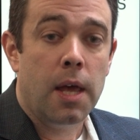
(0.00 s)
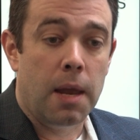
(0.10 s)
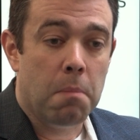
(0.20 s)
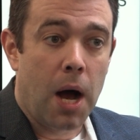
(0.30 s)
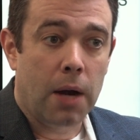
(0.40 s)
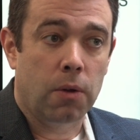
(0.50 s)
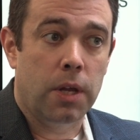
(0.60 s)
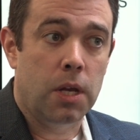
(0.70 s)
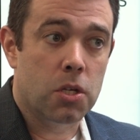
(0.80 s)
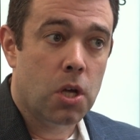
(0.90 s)
and model
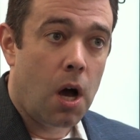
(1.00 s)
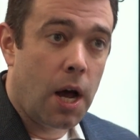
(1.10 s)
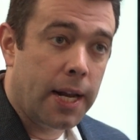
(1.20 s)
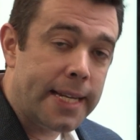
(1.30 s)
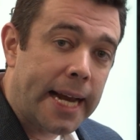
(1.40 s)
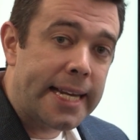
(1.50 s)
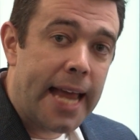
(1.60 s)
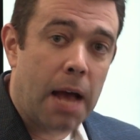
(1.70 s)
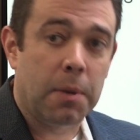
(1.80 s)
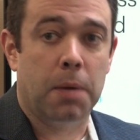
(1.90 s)
these on a
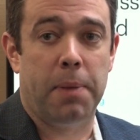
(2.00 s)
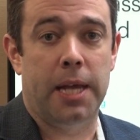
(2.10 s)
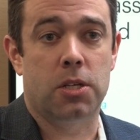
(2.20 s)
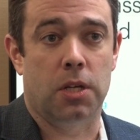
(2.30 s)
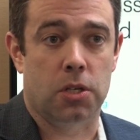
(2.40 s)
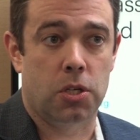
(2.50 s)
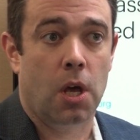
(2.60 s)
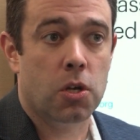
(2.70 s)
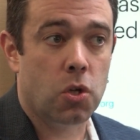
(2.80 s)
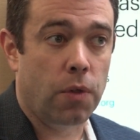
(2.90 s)
dynamic basis
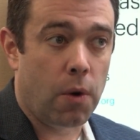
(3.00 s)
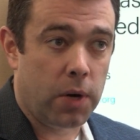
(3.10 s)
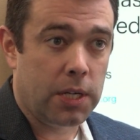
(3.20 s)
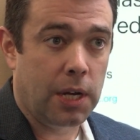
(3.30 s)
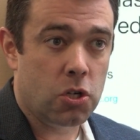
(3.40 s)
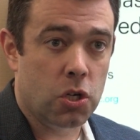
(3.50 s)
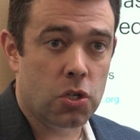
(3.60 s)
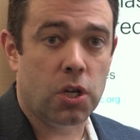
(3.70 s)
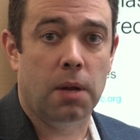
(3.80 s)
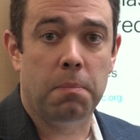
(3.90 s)
so that
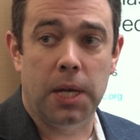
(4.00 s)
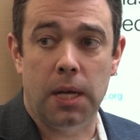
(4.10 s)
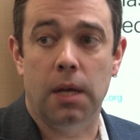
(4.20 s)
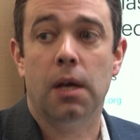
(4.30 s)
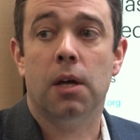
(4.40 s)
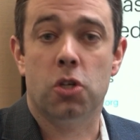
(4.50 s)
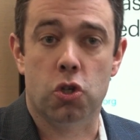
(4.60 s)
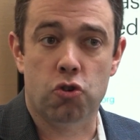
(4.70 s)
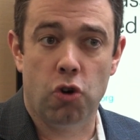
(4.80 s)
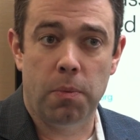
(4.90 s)
retentions can be
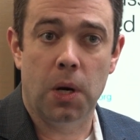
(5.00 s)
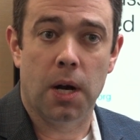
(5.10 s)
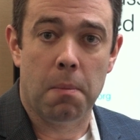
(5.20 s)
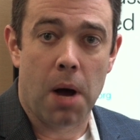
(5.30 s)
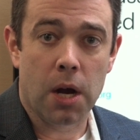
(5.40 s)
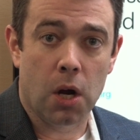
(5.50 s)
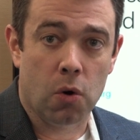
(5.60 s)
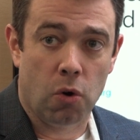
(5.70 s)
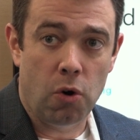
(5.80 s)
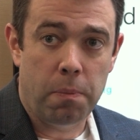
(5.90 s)
distributed among a
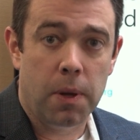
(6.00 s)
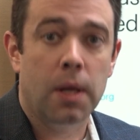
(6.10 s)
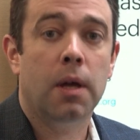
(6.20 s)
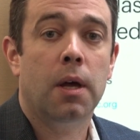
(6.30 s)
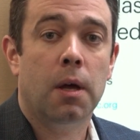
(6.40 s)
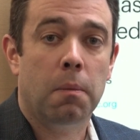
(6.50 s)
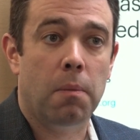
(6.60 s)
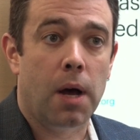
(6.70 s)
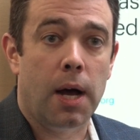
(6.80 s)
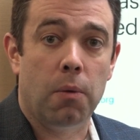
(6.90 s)
group
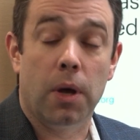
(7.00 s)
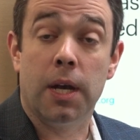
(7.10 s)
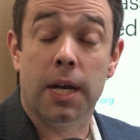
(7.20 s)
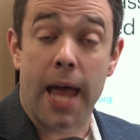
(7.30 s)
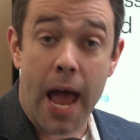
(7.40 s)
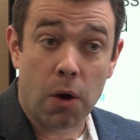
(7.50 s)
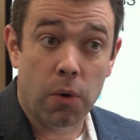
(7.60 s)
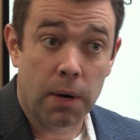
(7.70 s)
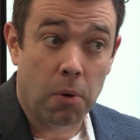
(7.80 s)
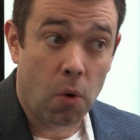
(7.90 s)
in an
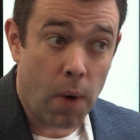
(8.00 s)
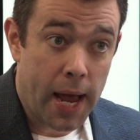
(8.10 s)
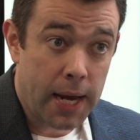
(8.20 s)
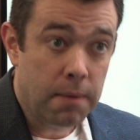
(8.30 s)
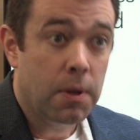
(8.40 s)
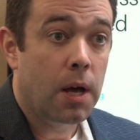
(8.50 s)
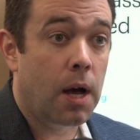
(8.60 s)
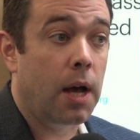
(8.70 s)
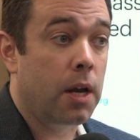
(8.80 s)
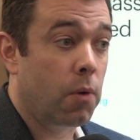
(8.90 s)
equitable way,
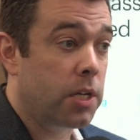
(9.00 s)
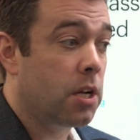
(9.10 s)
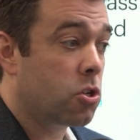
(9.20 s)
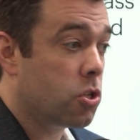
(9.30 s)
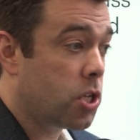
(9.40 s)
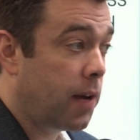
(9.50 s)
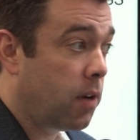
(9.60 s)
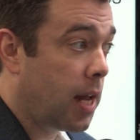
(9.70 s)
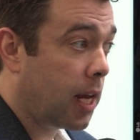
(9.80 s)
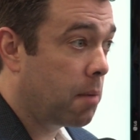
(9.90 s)
and a retention
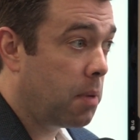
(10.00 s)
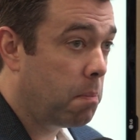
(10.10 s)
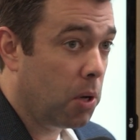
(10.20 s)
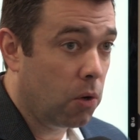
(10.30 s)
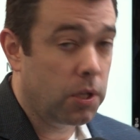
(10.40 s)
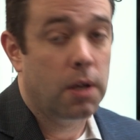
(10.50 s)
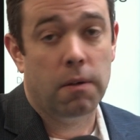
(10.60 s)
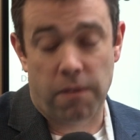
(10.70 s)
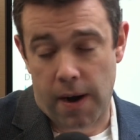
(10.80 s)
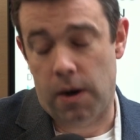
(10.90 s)
safety net can be built
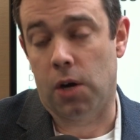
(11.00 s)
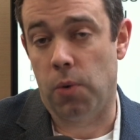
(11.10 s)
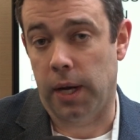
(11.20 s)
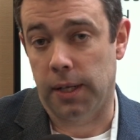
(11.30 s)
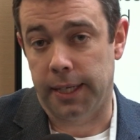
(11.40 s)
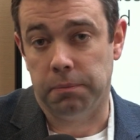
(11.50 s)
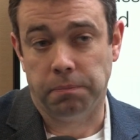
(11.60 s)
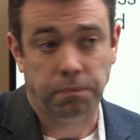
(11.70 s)
very quickly.